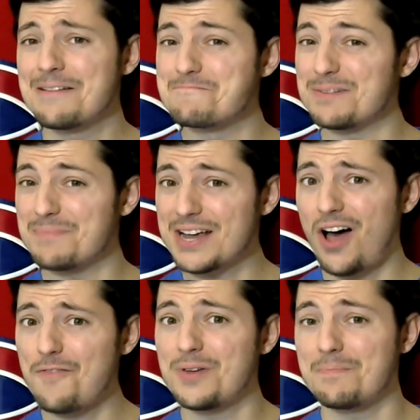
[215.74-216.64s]
but Mike
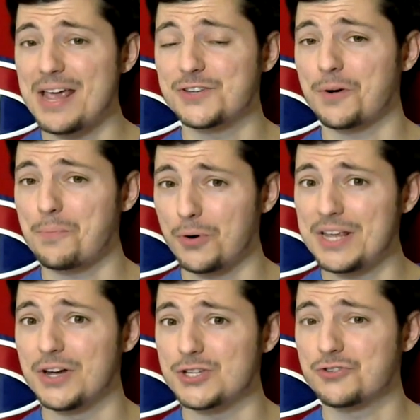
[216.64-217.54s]
Hoffman makes for a pretty
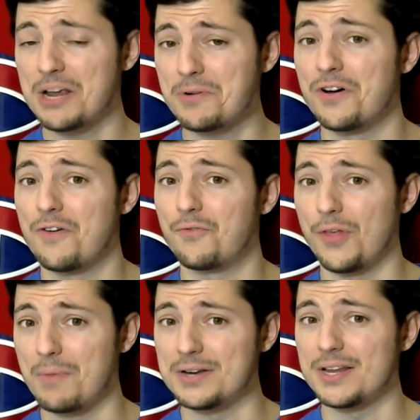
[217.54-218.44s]
good streamer for the
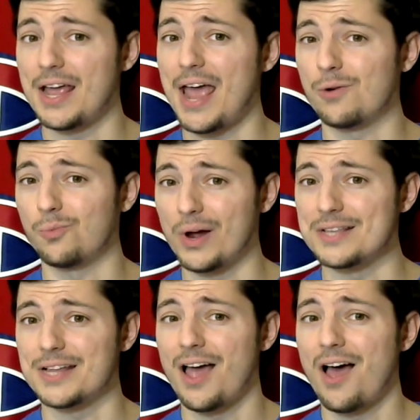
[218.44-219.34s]
Monday and
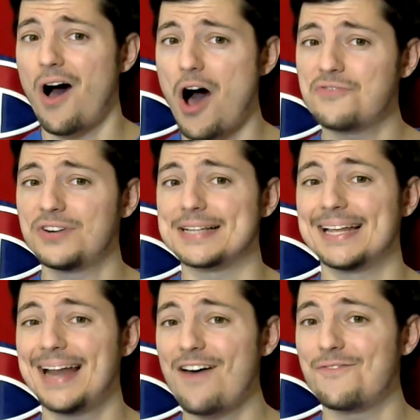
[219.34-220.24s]
Wednesday off nights.
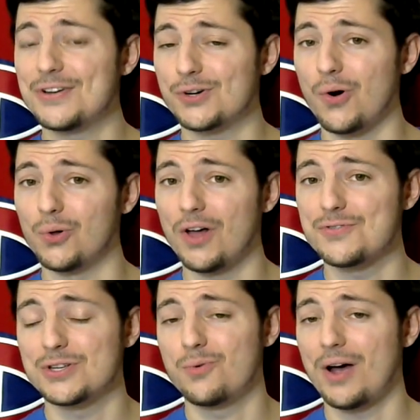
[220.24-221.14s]
Then I have Victor
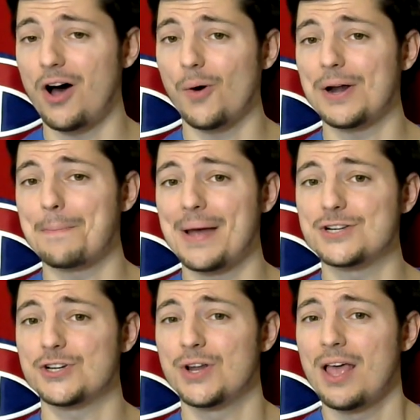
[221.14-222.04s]
Olofsson, who I already
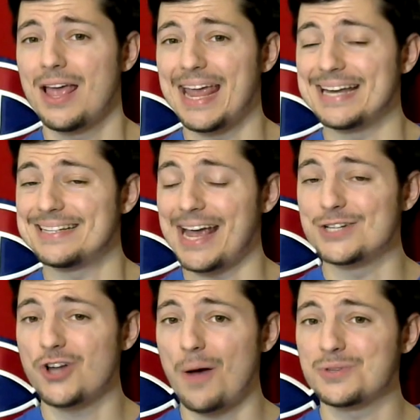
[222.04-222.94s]
mentioned in Tage
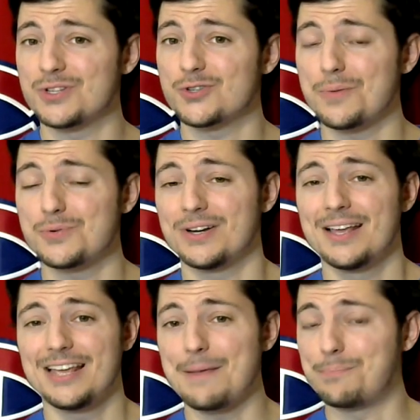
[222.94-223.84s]
Thompson's description.
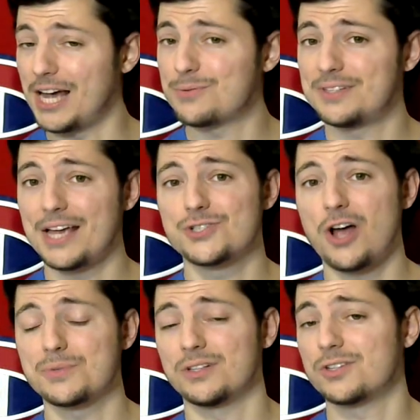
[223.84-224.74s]
He plays with Tage
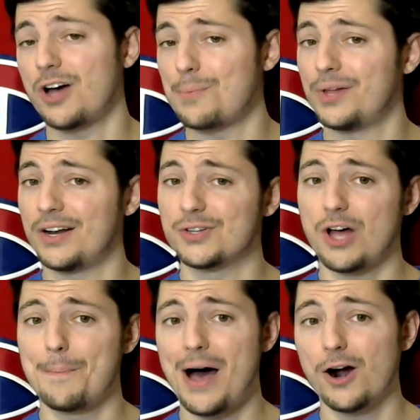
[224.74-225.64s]
Thompson on the top line on the
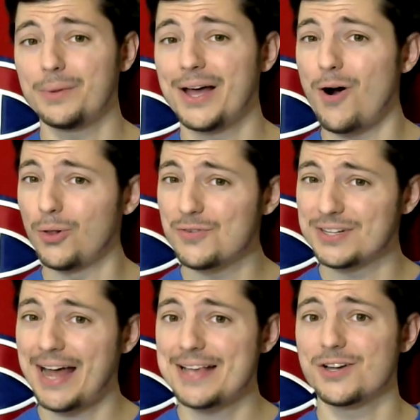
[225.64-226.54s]
top power play. Olofsson
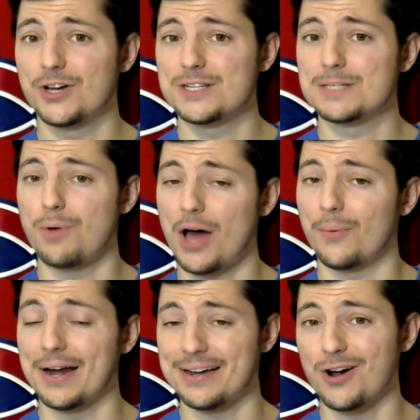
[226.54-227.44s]
has a good spot
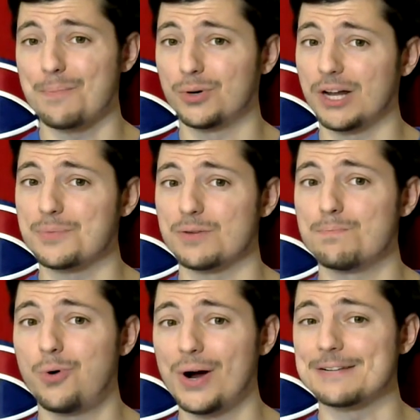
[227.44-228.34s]
right now to put up some points.